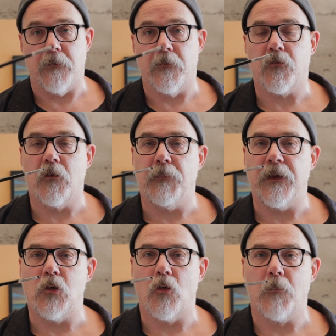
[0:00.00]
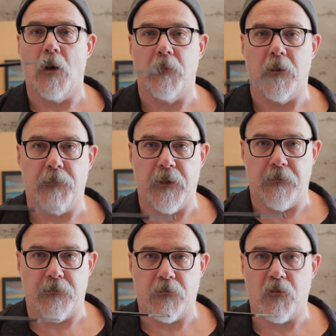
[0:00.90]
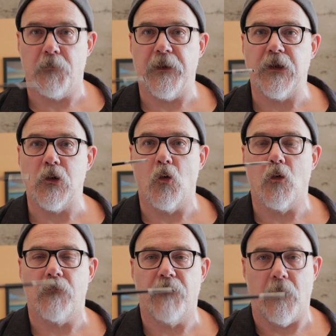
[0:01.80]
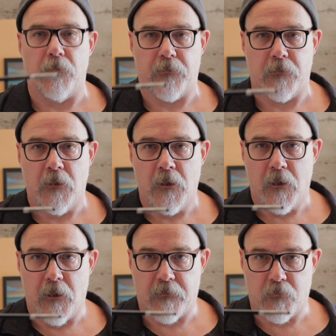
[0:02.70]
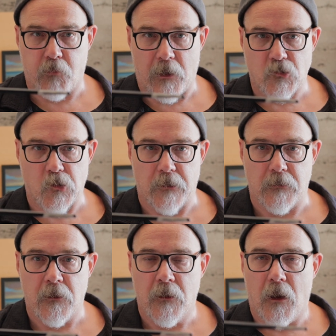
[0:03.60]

this could be your moment of peace, this could be your felt expression